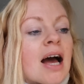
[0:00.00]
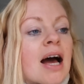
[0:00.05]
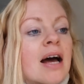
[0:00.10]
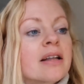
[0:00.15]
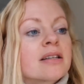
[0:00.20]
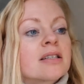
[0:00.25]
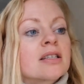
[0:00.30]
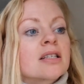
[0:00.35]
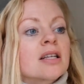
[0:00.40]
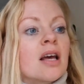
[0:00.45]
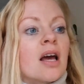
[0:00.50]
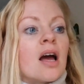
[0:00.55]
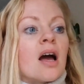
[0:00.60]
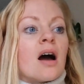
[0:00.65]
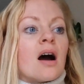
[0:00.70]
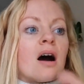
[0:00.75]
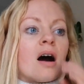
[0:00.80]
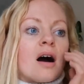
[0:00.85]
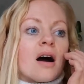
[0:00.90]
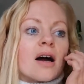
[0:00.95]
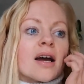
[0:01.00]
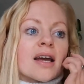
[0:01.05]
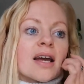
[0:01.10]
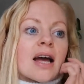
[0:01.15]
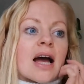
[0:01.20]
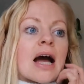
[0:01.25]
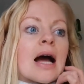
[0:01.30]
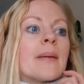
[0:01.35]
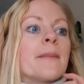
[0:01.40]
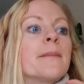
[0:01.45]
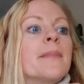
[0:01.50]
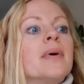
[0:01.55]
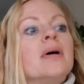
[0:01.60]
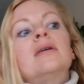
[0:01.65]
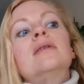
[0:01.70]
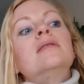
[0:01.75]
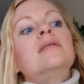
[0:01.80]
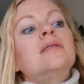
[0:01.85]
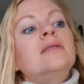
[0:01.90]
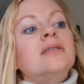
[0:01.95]
and I am
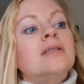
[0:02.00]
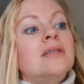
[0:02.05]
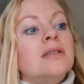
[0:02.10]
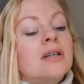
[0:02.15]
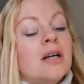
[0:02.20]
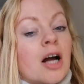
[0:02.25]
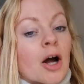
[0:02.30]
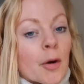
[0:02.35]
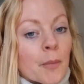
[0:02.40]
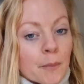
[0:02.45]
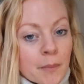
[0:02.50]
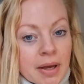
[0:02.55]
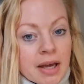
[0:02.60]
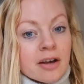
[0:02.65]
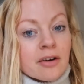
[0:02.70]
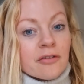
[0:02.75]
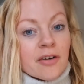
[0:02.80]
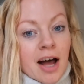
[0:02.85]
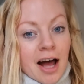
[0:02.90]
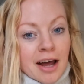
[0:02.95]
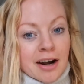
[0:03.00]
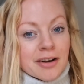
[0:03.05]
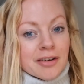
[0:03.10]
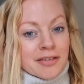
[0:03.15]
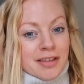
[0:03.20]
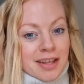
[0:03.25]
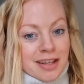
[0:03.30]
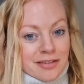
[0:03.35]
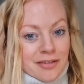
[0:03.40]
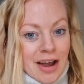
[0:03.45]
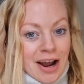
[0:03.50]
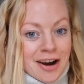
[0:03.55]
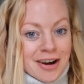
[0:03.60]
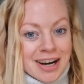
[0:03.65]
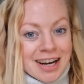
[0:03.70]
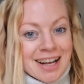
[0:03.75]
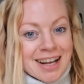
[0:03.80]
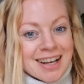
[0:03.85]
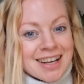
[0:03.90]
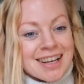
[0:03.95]
a big fan of this
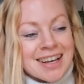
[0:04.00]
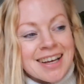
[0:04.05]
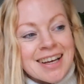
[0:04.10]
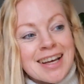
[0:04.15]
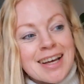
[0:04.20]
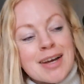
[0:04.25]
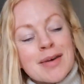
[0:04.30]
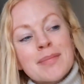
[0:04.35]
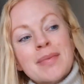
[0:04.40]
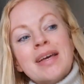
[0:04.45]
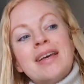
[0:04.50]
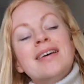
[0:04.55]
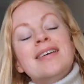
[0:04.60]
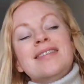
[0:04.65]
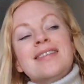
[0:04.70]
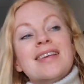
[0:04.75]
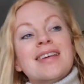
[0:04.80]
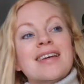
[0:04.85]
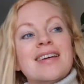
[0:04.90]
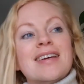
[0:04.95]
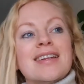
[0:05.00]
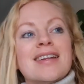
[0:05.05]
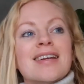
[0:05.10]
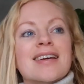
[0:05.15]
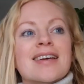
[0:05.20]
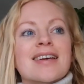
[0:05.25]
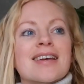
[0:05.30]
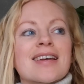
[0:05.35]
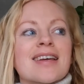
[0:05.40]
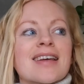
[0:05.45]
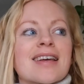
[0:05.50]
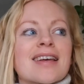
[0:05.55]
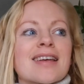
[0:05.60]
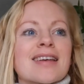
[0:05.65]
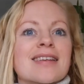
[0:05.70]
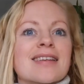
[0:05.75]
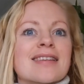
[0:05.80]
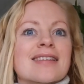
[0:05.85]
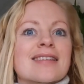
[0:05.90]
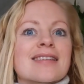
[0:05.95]
ferry because
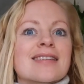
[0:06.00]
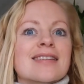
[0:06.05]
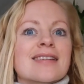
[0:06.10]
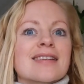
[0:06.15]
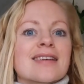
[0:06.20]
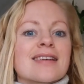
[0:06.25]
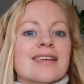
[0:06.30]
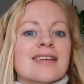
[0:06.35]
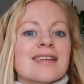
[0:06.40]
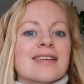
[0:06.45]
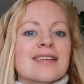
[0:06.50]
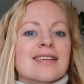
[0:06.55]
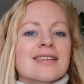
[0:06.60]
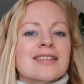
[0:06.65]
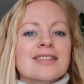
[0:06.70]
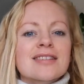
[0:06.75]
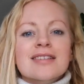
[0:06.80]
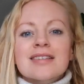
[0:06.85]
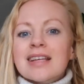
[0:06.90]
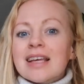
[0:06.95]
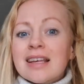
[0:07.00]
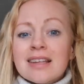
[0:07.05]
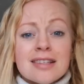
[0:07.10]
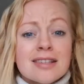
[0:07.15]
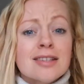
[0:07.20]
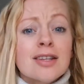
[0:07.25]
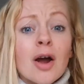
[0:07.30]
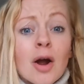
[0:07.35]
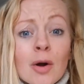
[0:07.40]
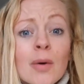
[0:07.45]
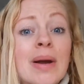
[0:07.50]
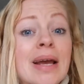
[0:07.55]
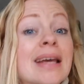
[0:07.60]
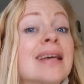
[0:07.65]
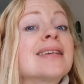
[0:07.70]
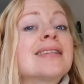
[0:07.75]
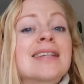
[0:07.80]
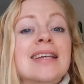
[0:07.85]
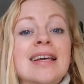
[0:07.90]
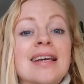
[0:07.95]
it's just so
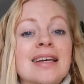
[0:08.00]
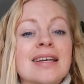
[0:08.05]
easy.